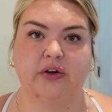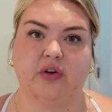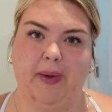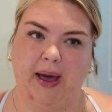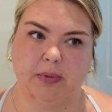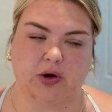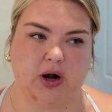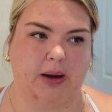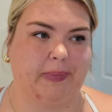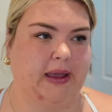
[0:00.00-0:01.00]
from
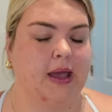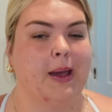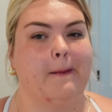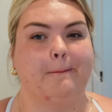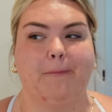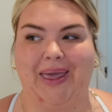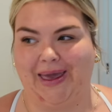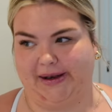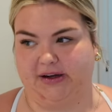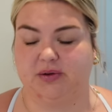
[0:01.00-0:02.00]
Abercrombie
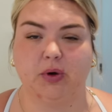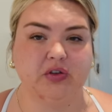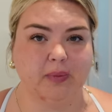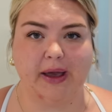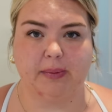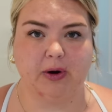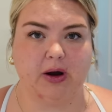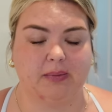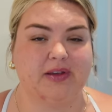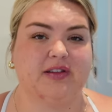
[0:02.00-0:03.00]
panicked. Most of my
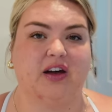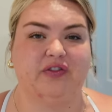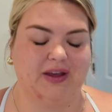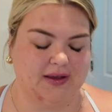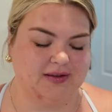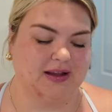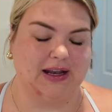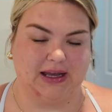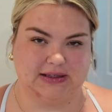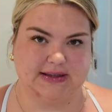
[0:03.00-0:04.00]
Abercrombie stuff is an
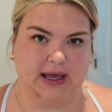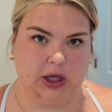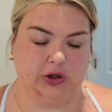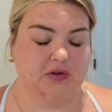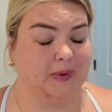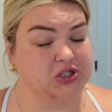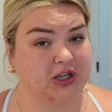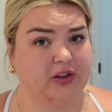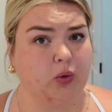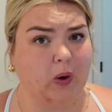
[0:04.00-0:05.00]
XL,
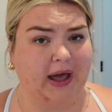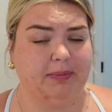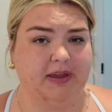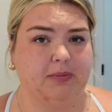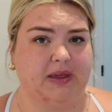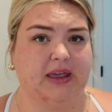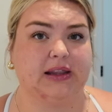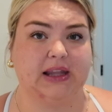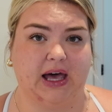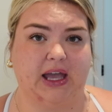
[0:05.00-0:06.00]
especially their YPB
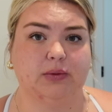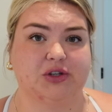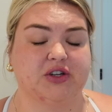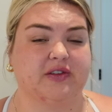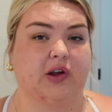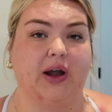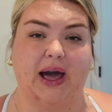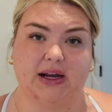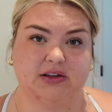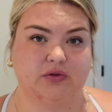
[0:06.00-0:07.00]
line, which is their
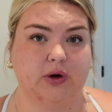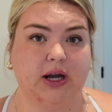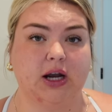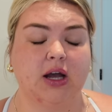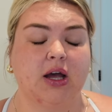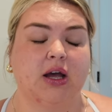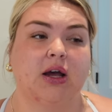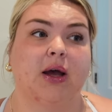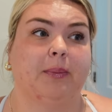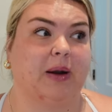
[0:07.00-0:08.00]
activewear.
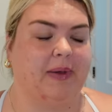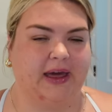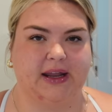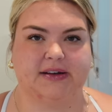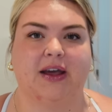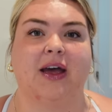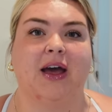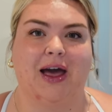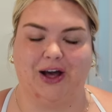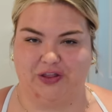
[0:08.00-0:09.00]
But I panicked,
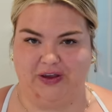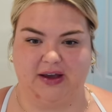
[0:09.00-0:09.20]
I got the